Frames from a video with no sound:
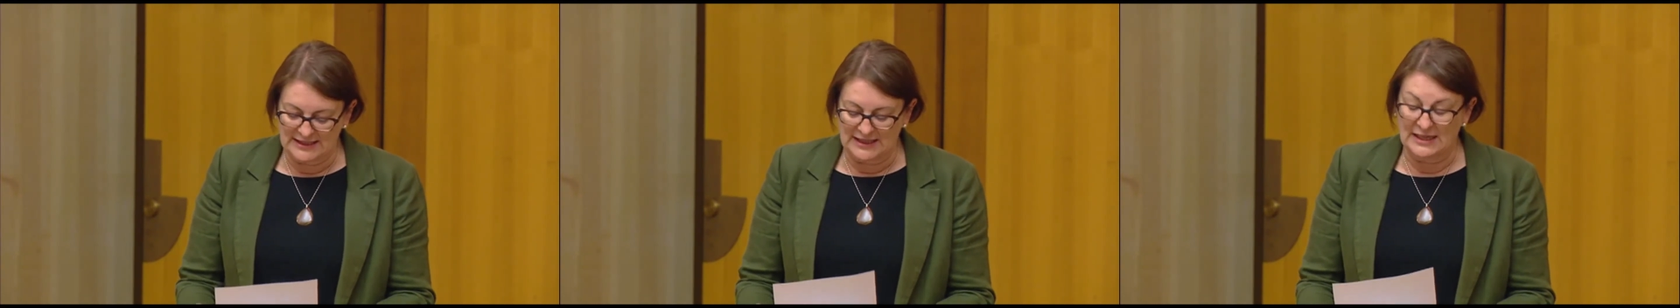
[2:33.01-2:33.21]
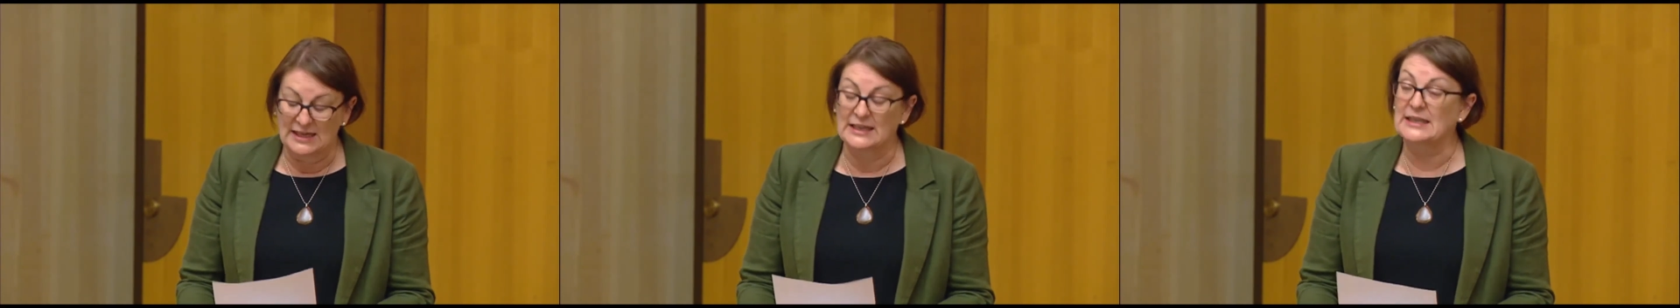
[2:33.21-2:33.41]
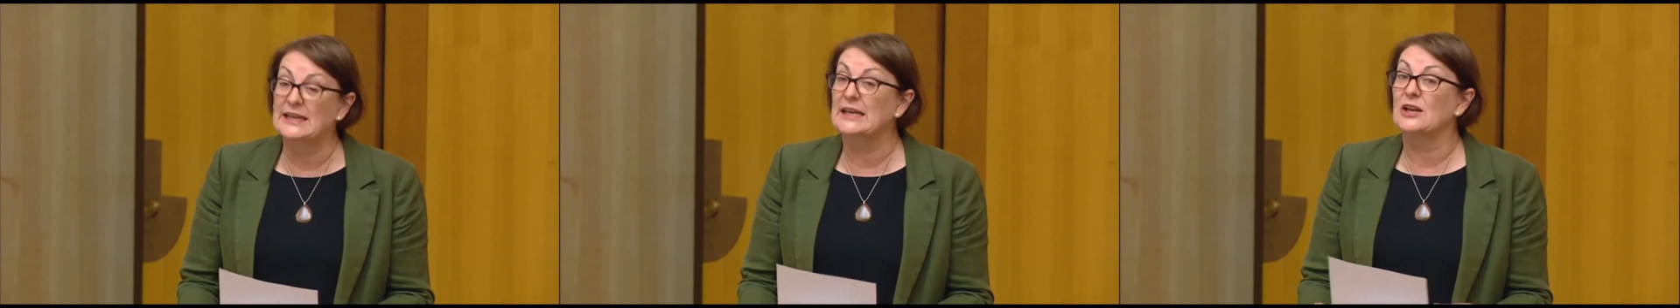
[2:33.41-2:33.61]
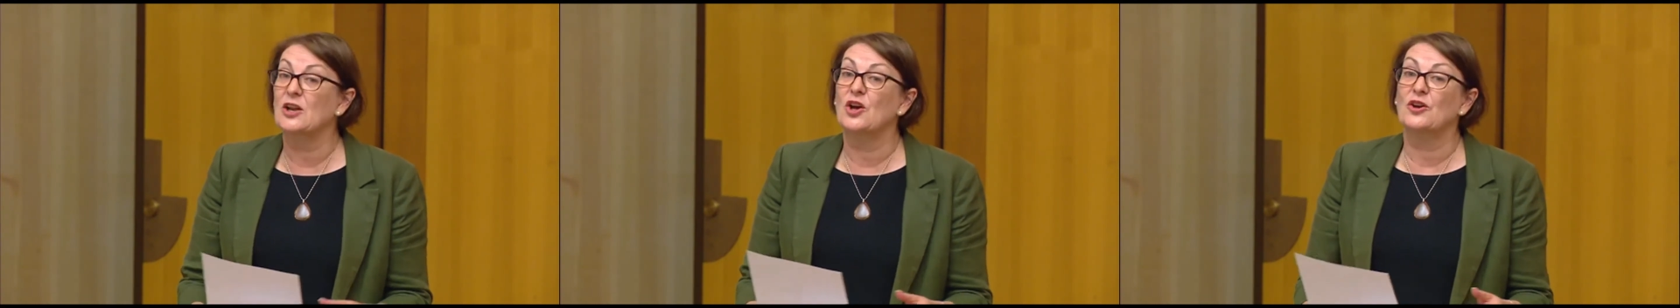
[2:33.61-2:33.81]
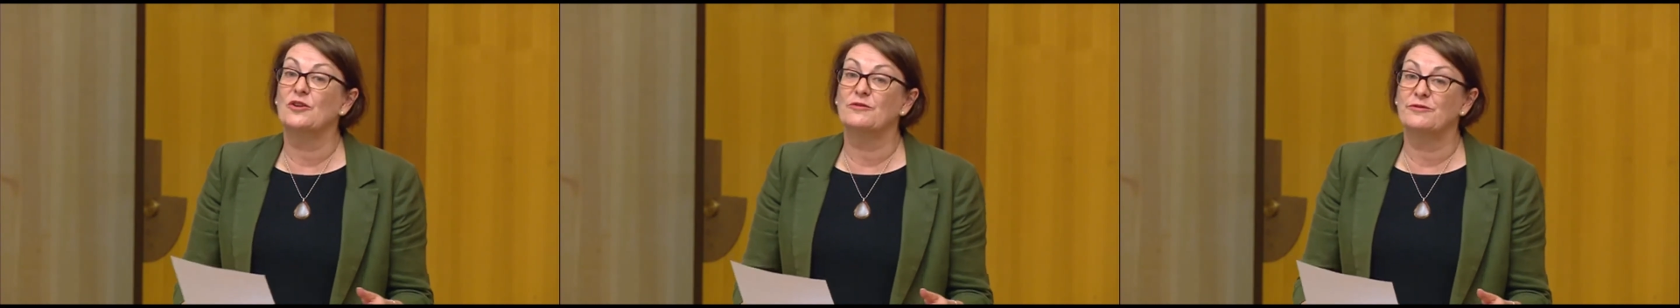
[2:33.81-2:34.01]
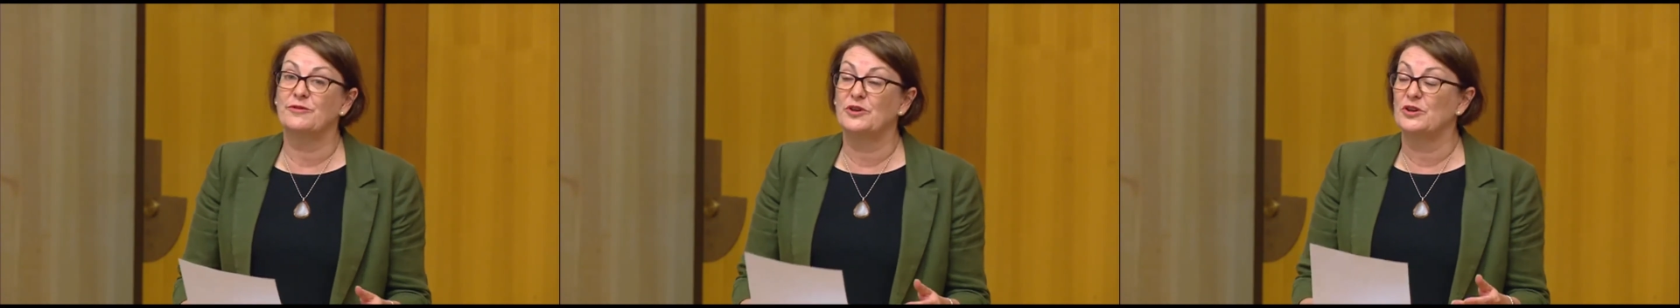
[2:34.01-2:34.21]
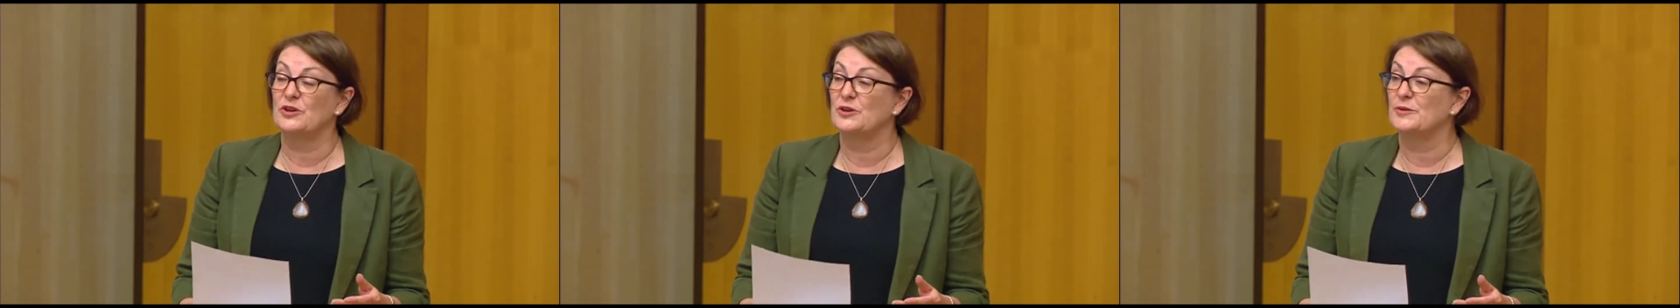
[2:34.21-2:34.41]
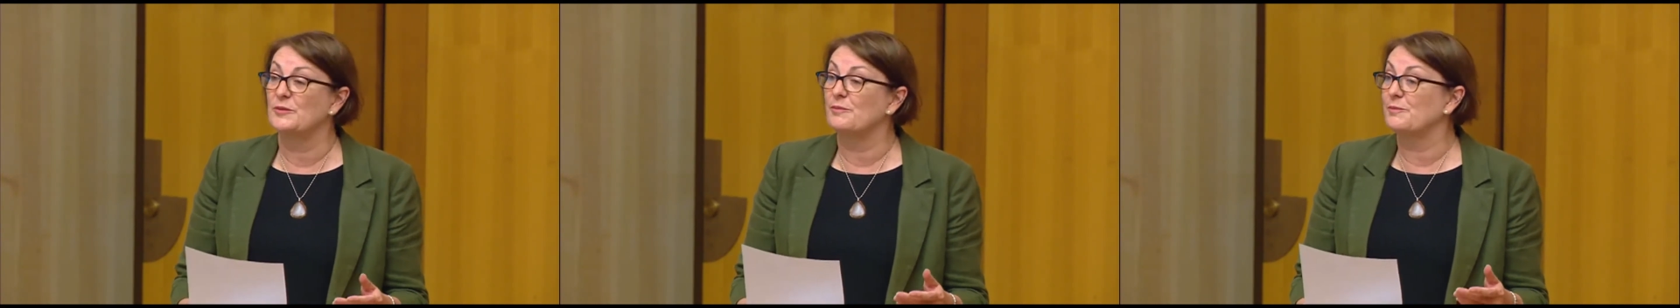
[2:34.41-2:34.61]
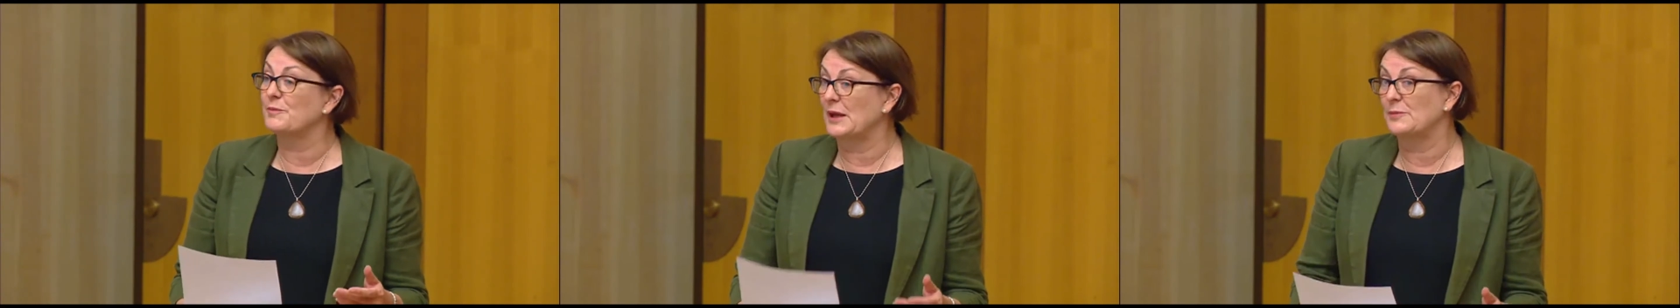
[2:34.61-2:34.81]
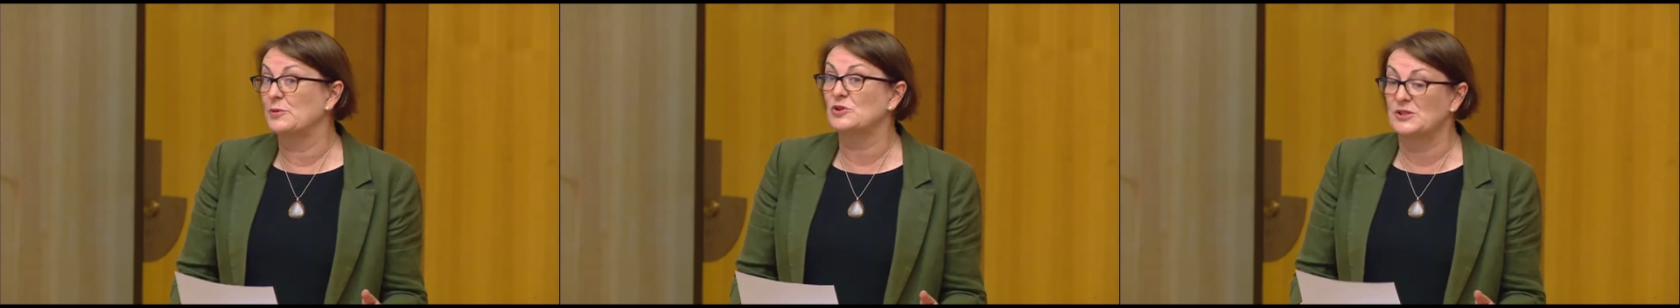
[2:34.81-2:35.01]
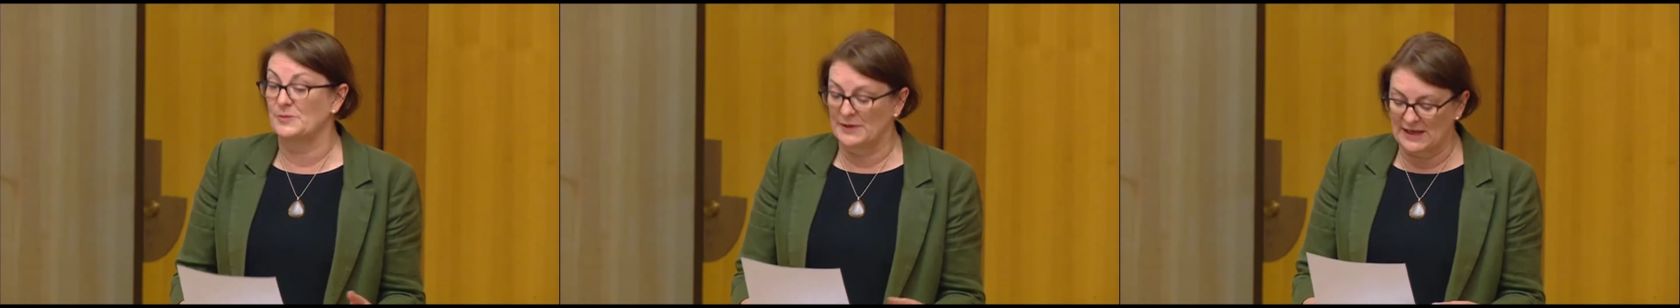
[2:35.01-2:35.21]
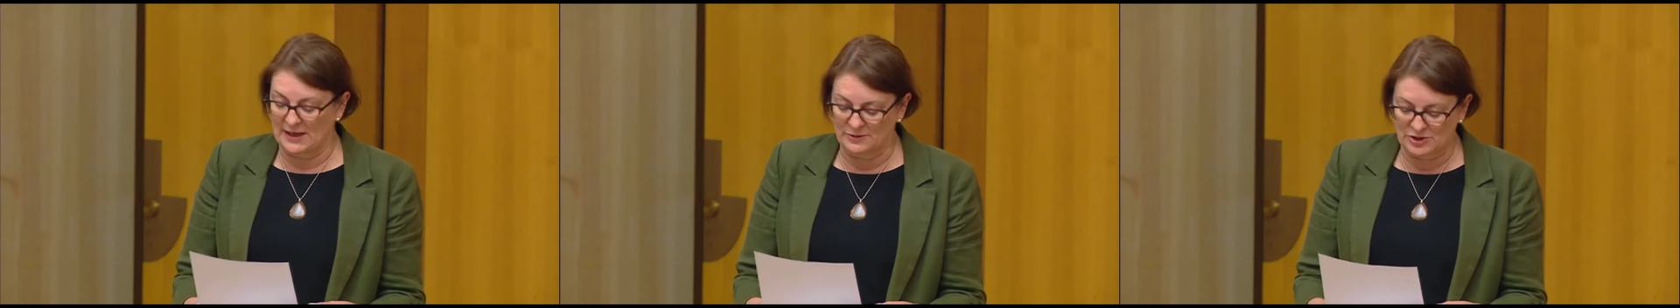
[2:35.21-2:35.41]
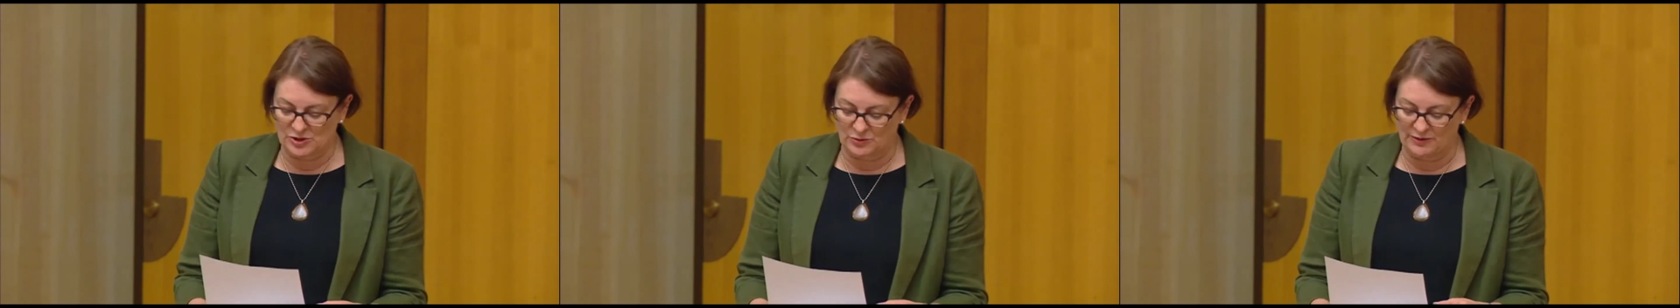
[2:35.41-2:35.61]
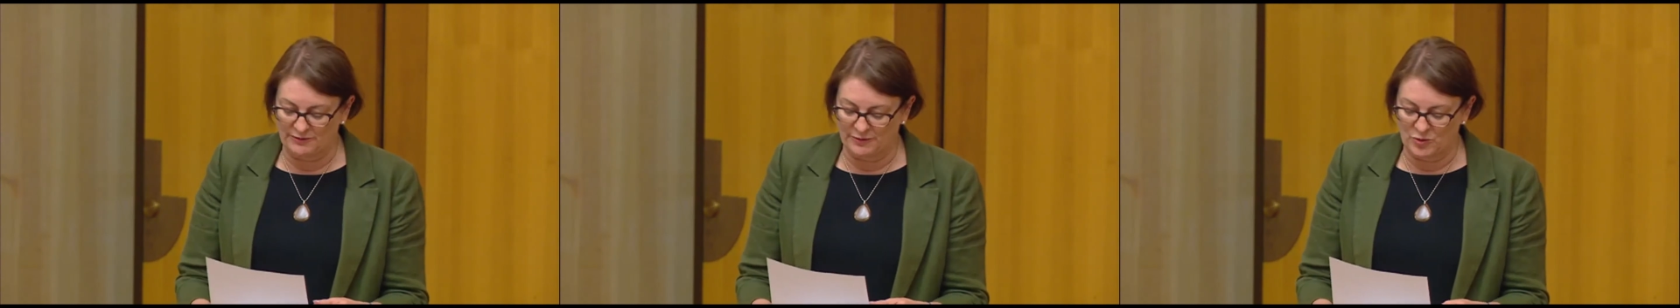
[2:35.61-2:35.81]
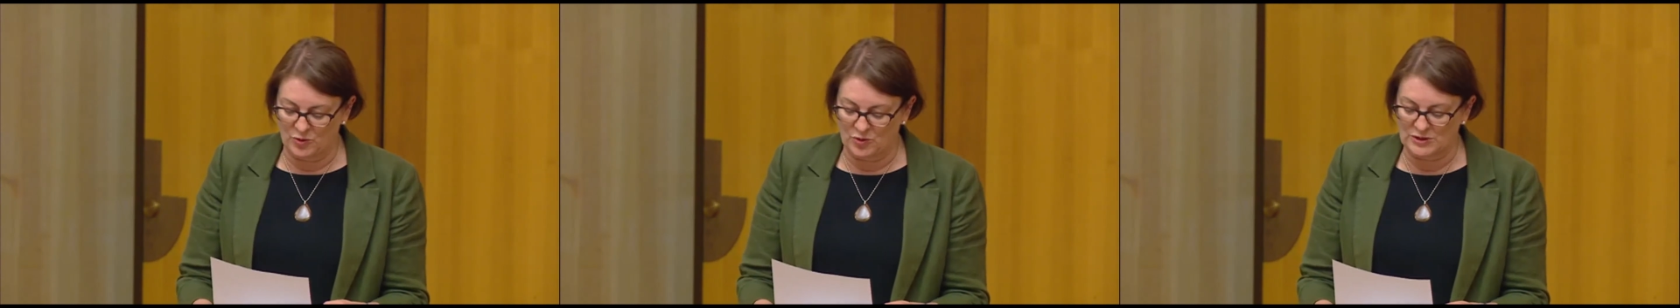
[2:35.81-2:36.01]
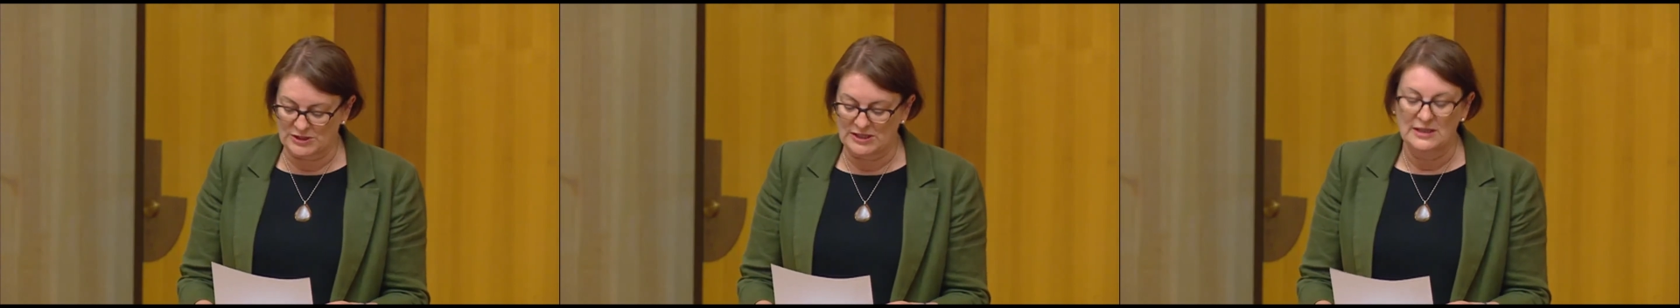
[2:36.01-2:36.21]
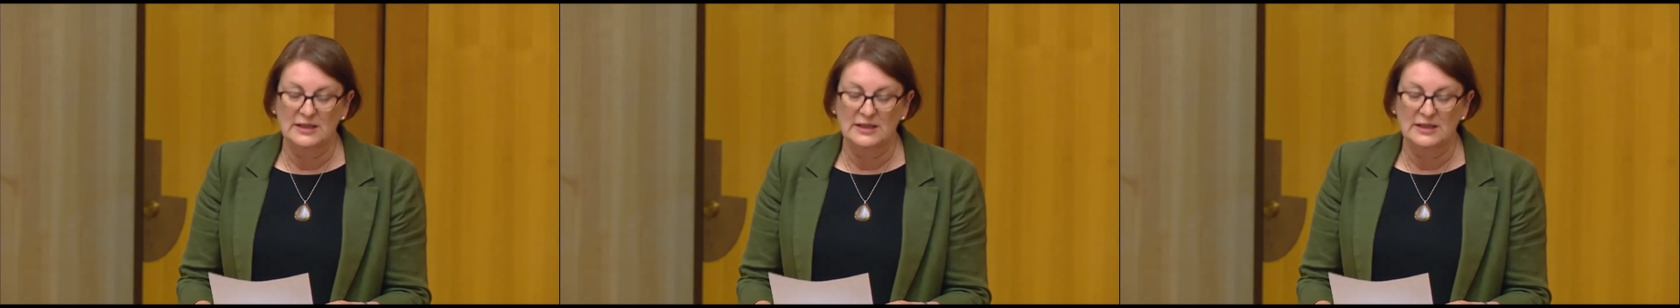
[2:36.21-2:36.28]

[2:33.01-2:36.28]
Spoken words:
let alone for people to be able to afford.